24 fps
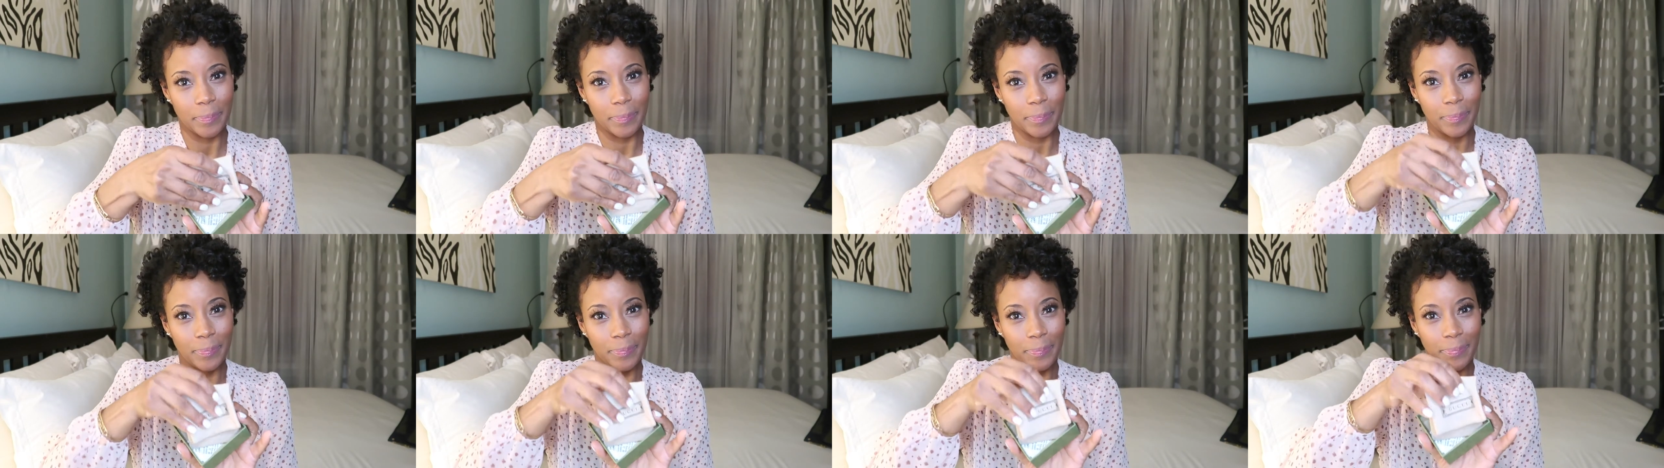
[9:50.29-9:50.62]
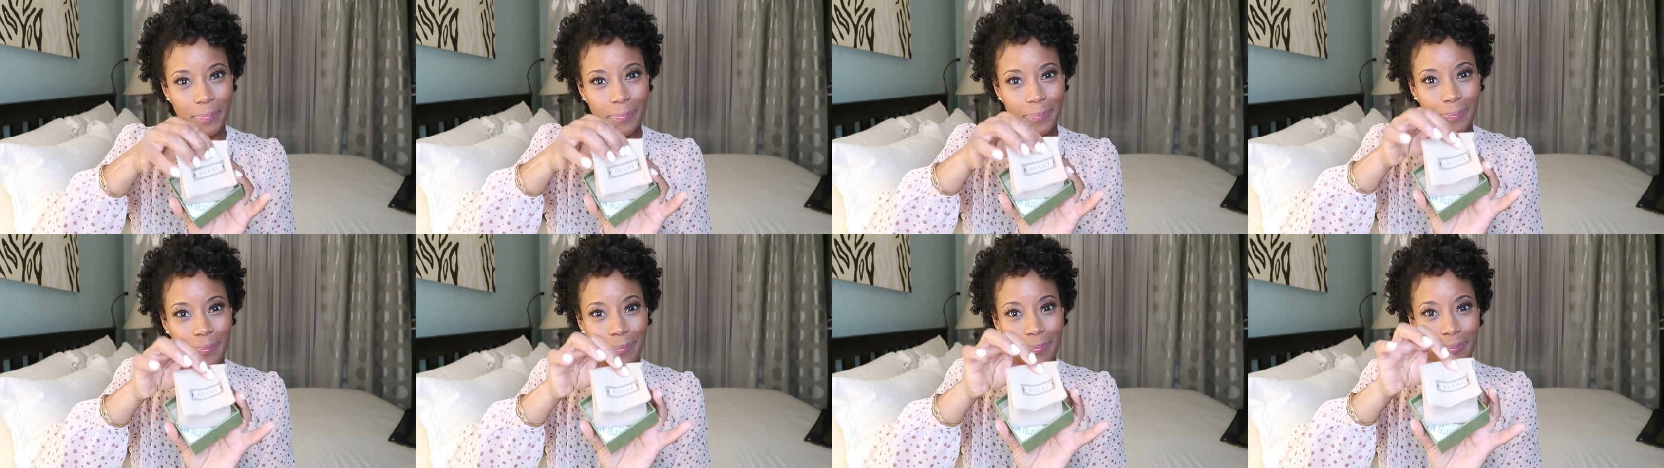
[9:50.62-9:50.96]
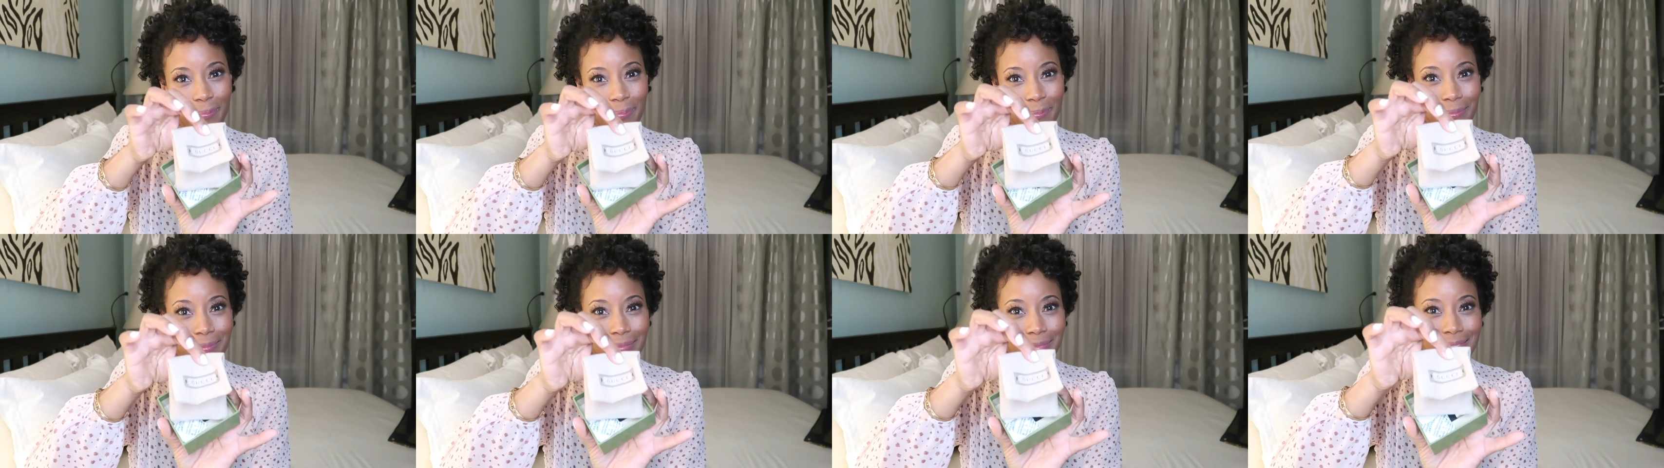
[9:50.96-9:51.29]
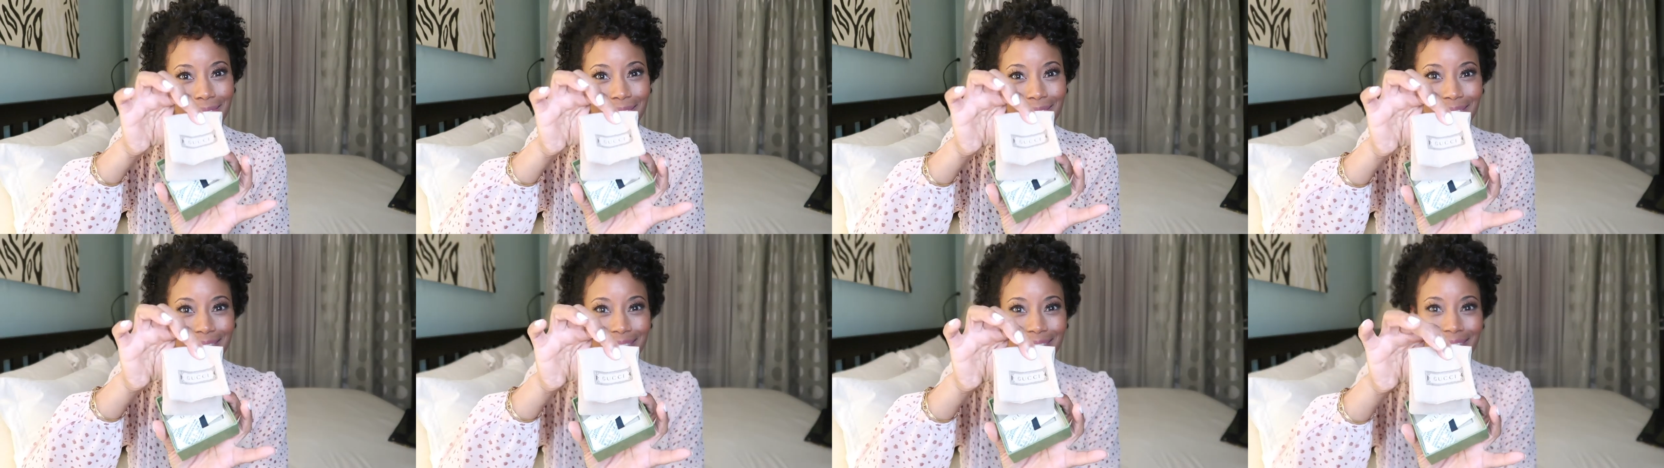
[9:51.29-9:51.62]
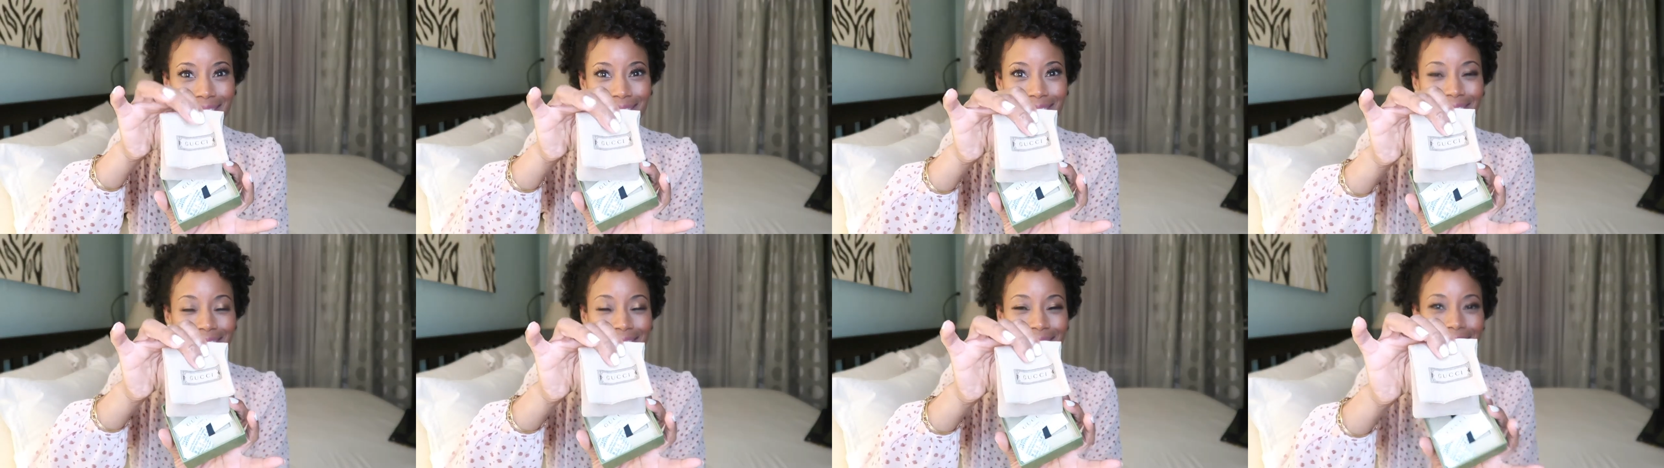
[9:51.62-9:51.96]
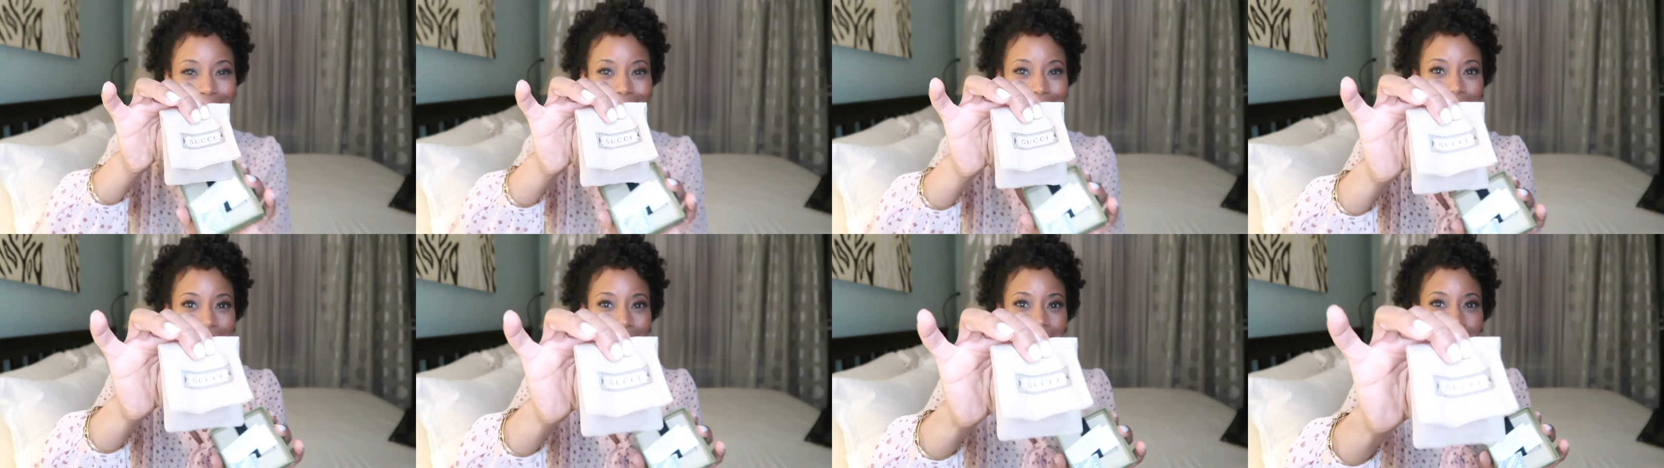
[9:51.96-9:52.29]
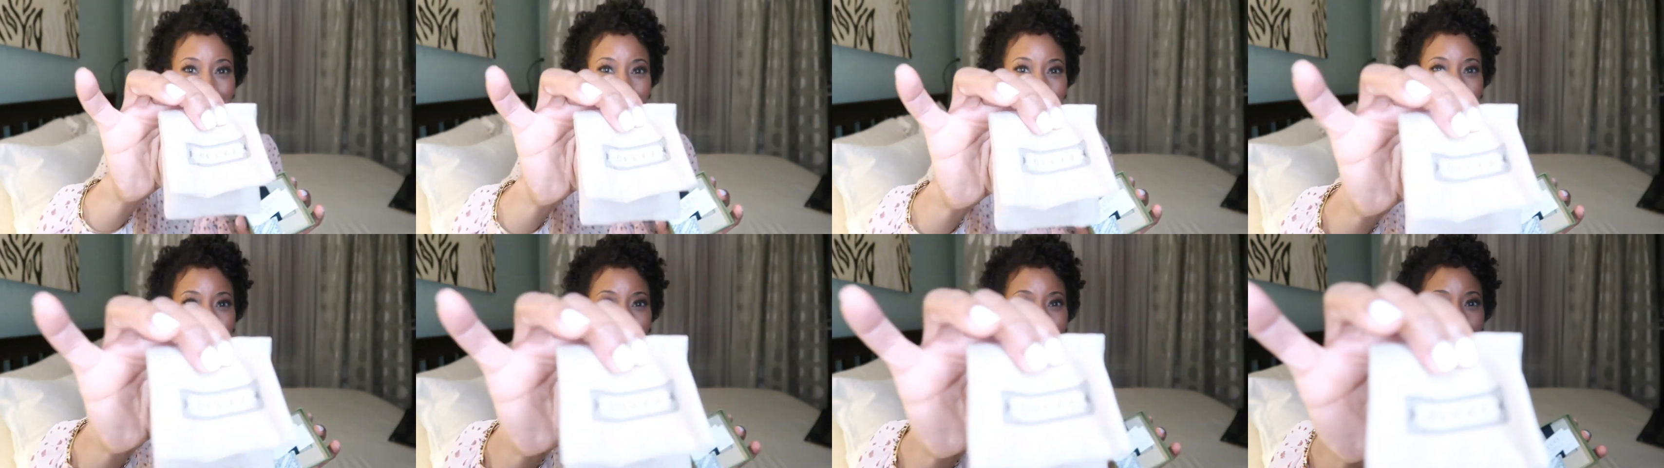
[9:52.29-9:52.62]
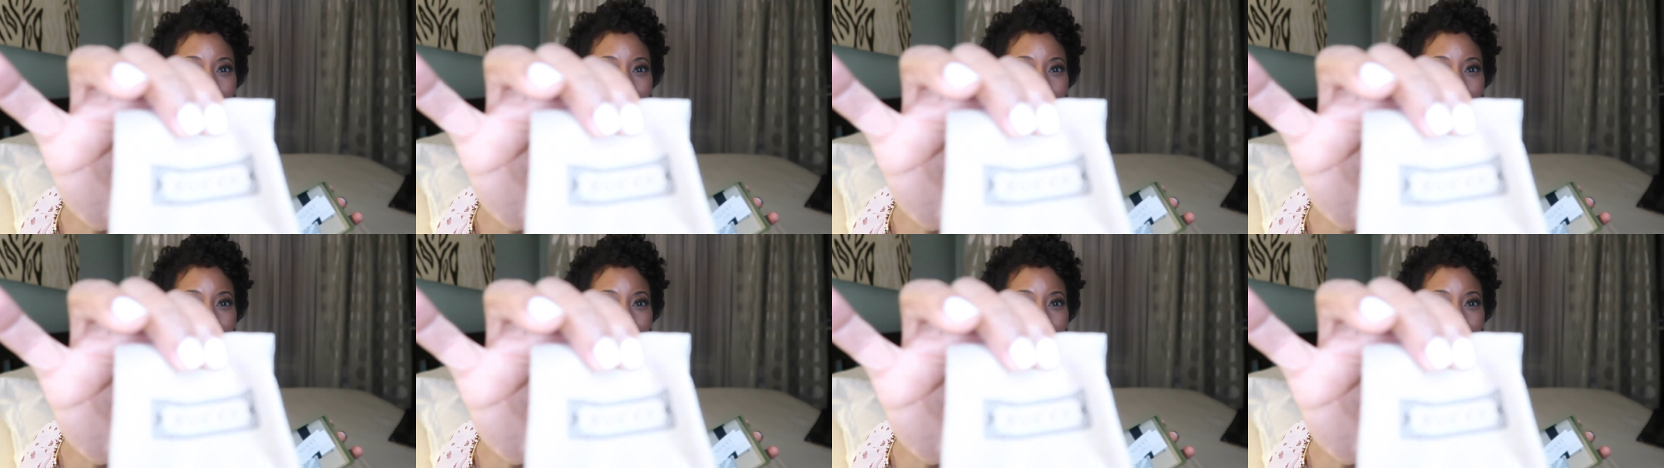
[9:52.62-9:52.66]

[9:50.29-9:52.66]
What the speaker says: (silence)